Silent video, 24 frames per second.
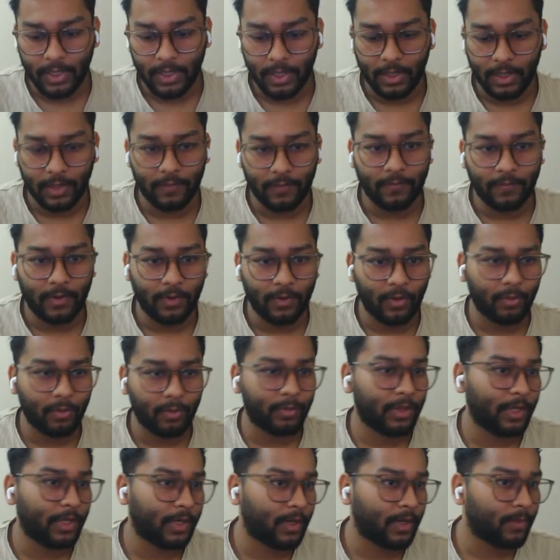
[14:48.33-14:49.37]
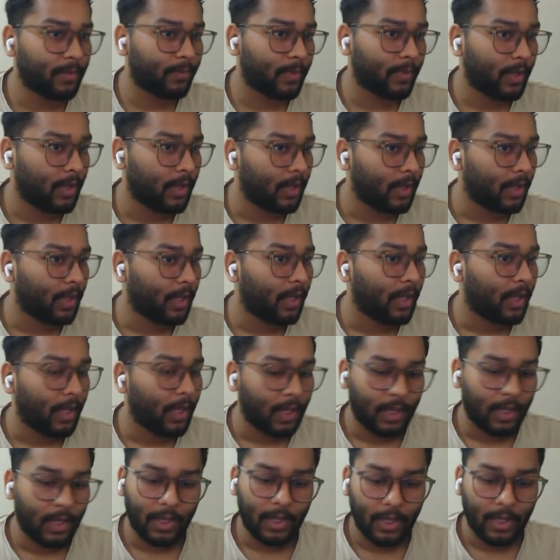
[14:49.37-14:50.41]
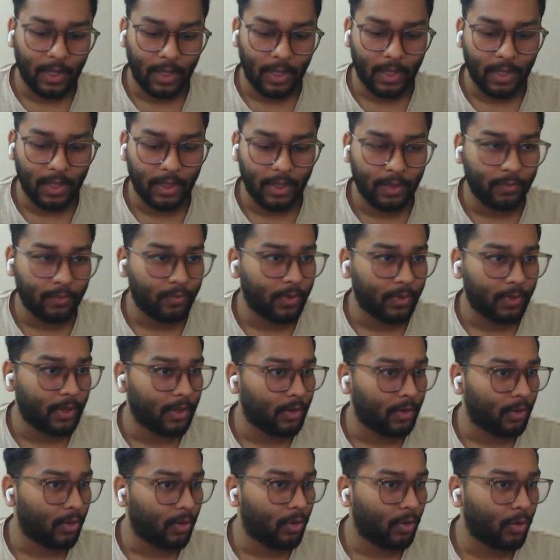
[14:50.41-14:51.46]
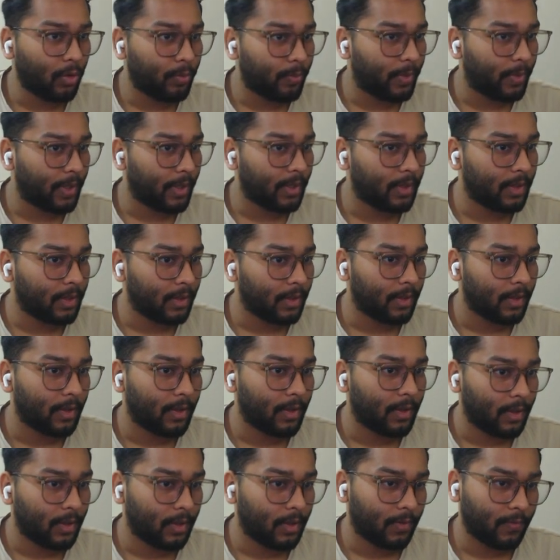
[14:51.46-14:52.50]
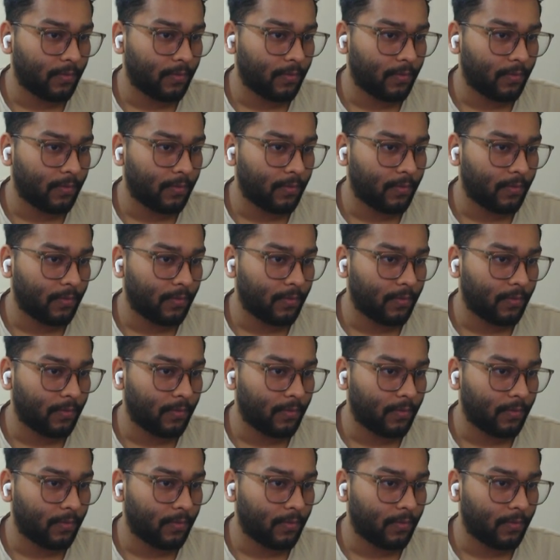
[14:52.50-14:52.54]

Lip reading: If I open it up, I will open